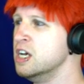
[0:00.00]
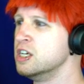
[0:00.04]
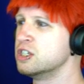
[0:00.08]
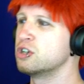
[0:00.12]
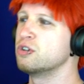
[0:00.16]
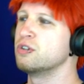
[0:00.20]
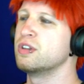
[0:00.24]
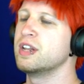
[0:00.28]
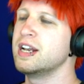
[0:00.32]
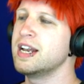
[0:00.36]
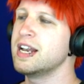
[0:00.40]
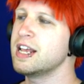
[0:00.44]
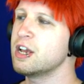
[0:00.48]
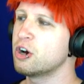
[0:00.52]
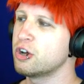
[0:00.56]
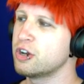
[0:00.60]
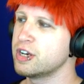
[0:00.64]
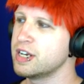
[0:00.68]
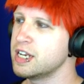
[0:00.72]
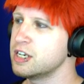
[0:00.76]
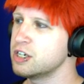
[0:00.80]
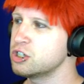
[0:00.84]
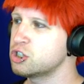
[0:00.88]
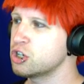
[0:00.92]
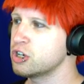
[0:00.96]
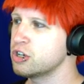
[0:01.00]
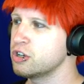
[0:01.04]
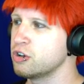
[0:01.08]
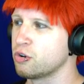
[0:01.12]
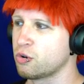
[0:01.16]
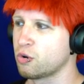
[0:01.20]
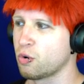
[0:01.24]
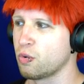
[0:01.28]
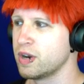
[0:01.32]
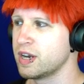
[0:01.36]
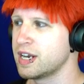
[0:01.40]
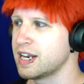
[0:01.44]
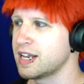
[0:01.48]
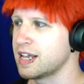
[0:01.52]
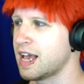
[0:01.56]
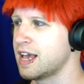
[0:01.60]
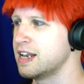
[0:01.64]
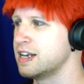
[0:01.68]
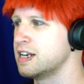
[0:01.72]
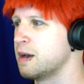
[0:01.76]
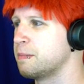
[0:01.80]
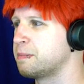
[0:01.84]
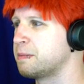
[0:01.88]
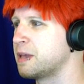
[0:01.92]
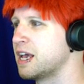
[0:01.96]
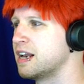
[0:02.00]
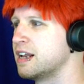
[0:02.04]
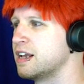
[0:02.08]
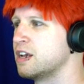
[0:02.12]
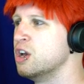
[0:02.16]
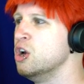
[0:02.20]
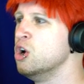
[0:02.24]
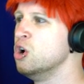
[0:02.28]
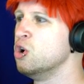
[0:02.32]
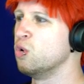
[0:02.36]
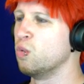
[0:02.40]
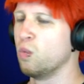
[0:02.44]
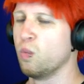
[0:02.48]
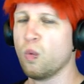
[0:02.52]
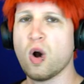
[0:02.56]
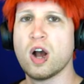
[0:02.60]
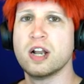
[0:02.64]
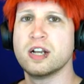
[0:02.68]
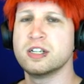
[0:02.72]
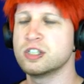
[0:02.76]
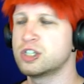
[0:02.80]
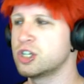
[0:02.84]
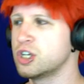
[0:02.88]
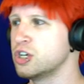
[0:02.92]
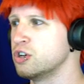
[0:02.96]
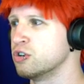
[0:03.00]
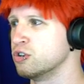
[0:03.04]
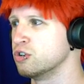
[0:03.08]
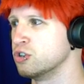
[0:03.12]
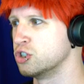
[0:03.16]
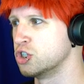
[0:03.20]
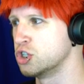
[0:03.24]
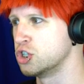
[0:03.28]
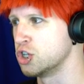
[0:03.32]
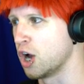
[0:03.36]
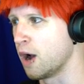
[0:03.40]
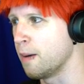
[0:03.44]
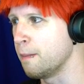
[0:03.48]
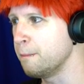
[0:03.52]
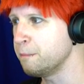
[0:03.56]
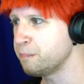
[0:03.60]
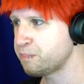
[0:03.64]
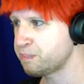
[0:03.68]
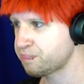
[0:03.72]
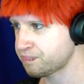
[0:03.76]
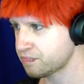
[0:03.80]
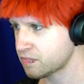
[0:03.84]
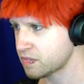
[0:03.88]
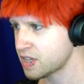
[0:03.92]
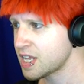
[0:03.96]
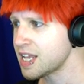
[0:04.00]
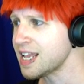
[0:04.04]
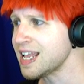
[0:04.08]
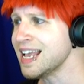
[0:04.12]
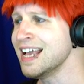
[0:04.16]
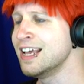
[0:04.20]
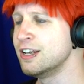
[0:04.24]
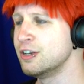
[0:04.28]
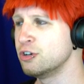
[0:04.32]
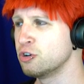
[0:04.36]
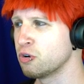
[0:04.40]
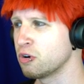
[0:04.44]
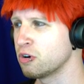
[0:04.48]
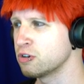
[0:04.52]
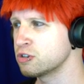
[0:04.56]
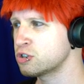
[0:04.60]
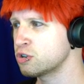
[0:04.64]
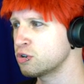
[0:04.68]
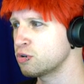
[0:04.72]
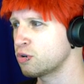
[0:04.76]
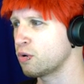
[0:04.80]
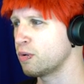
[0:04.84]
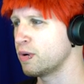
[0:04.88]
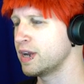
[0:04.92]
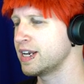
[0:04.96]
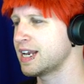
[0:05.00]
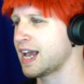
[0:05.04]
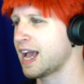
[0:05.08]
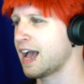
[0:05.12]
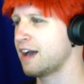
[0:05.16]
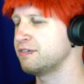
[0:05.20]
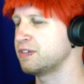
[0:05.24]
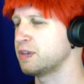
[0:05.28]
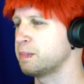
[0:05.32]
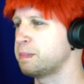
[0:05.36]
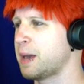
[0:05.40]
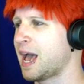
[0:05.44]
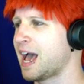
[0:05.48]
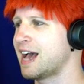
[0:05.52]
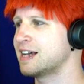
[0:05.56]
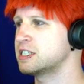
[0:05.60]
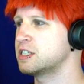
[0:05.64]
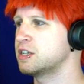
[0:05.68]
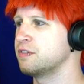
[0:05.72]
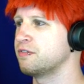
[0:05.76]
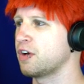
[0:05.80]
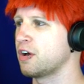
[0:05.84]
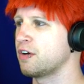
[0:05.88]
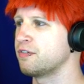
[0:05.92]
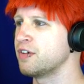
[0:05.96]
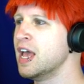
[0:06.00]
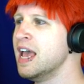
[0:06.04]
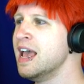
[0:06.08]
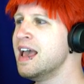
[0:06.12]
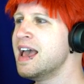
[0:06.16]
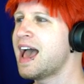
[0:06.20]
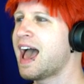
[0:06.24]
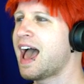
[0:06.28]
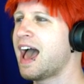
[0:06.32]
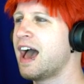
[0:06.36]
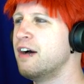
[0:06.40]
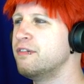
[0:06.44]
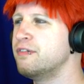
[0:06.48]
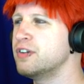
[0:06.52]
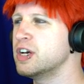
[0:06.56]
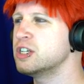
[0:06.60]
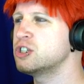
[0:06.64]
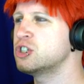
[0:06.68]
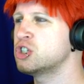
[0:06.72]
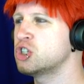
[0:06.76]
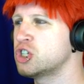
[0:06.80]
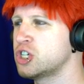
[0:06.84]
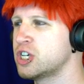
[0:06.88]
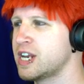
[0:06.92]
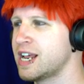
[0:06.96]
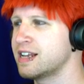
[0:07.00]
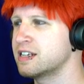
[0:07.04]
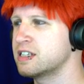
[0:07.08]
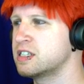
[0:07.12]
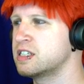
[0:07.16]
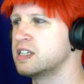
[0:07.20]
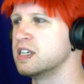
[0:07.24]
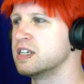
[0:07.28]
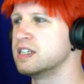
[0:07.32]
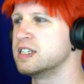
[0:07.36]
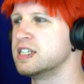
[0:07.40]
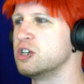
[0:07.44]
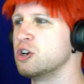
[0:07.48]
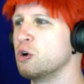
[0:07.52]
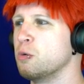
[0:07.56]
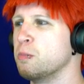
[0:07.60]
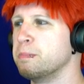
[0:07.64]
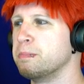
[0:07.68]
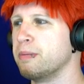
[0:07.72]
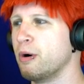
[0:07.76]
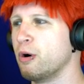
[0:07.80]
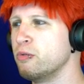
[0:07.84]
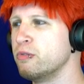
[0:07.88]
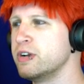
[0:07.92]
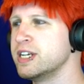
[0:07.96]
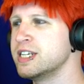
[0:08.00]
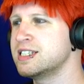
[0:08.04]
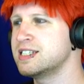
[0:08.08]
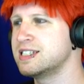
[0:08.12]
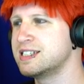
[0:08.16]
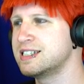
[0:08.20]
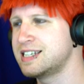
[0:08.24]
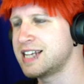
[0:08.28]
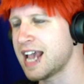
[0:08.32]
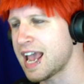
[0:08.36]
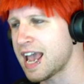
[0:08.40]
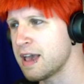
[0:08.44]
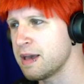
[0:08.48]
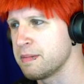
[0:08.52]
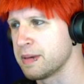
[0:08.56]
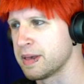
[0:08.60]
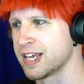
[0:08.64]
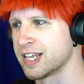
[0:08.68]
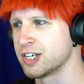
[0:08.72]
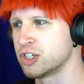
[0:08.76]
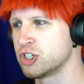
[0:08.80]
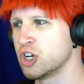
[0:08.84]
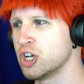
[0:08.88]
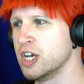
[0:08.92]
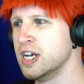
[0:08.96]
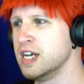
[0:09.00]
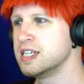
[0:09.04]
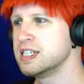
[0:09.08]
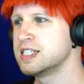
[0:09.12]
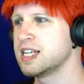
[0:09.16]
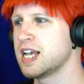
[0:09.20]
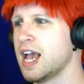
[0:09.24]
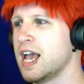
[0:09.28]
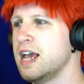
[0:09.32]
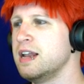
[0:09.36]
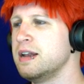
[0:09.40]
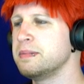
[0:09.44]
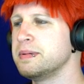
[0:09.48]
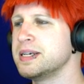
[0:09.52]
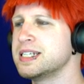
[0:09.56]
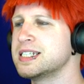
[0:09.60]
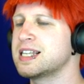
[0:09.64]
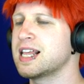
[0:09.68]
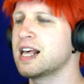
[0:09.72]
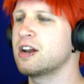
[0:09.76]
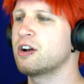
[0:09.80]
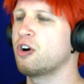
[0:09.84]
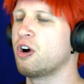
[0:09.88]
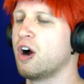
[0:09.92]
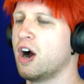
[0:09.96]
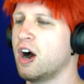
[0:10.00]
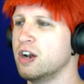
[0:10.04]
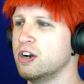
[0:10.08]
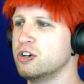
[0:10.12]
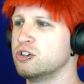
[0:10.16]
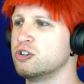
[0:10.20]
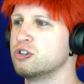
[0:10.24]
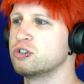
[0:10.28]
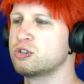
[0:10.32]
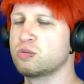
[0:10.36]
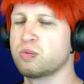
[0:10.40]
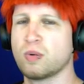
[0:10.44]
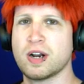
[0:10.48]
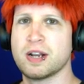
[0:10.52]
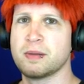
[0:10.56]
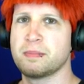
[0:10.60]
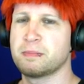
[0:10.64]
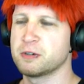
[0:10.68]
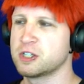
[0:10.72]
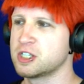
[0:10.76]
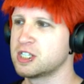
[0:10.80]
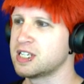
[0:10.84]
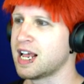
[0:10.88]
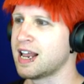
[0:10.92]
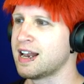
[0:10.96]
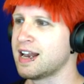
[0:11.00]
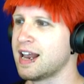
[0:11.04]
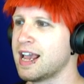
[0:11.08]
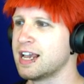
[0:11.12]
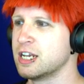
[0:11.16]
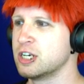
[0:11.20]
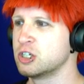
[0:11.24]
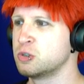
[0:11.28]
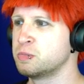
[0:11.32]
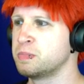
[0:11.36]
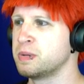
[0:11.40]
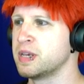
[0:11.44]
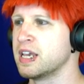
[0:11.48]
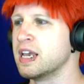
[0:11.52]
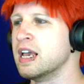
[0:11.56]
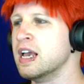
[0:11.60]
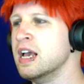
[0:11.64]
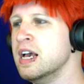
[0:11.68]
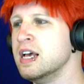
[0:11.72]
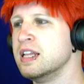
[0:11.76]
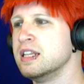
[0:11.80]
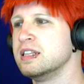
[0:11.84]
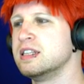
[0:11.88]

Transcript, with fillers: So the Neon Ninja, you're going to end up getting one to your jump and you're also going to have the passive of have a chance to deal bonus damage to enemies that are under 20% HP.